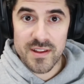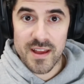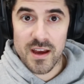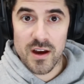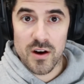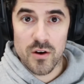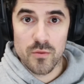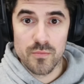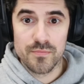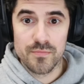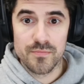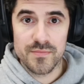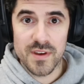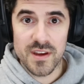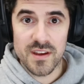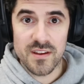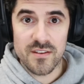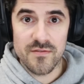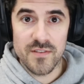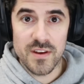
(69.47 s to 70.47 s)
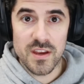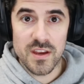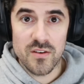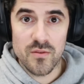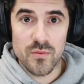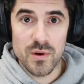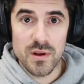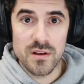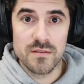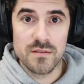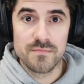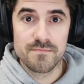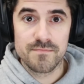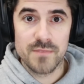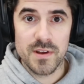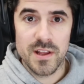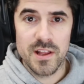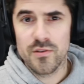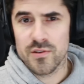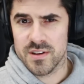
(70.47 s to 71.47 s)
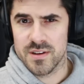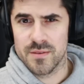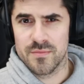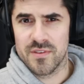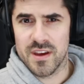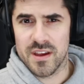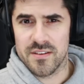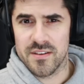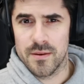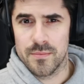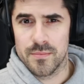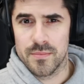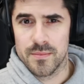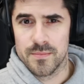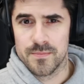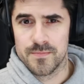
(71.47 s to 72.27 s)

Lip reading: and I hope this video will clear some things up.